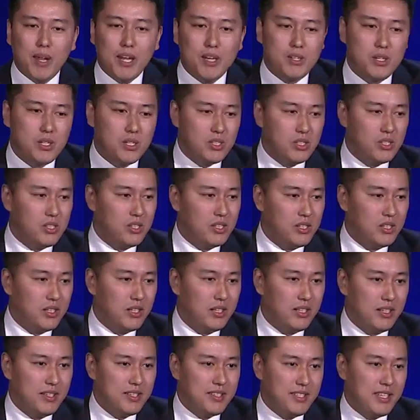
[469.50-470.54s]
like to
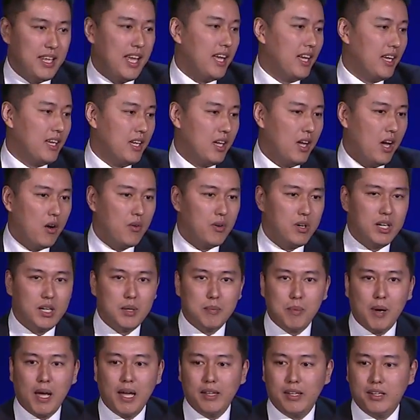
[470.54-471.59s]
thank our
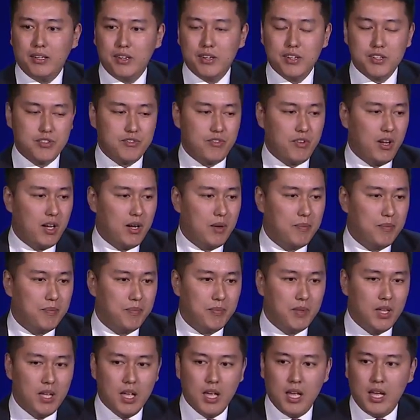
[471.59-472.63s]
partners
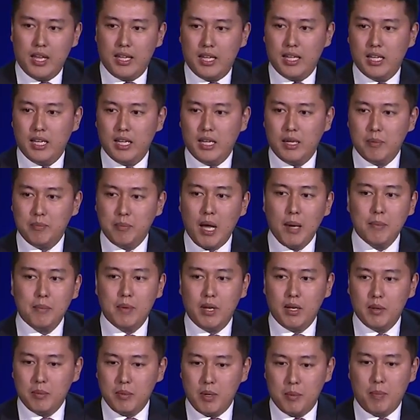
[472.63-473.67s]
from the
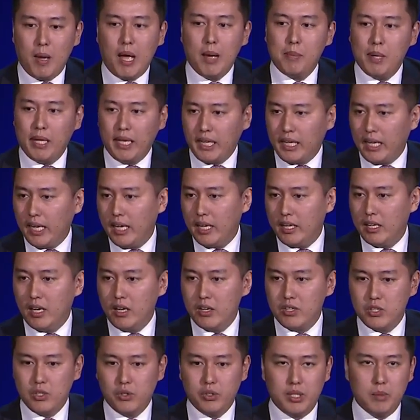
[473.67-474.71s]
public and
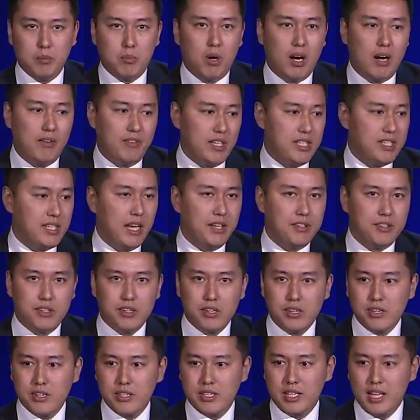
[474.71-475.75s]
also the private
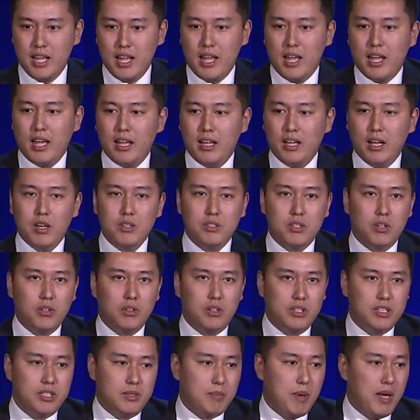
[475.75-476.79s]
sectors and also
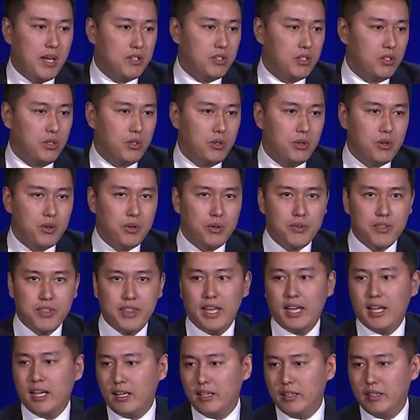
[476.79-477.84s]
the special
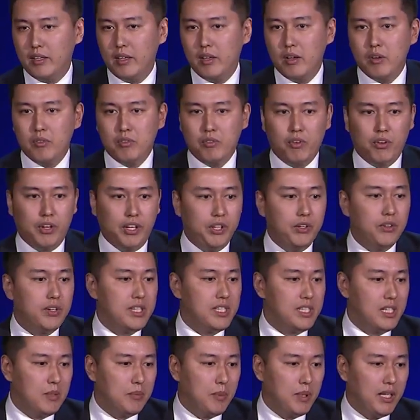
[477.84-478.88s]
thanks for the
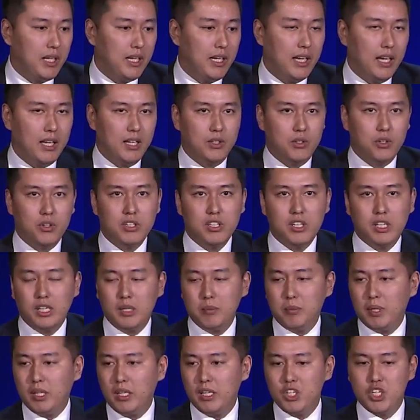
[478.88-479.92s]
UNDP and the
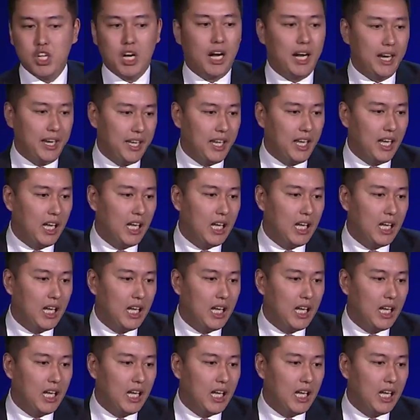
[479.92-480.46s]
UNDP China.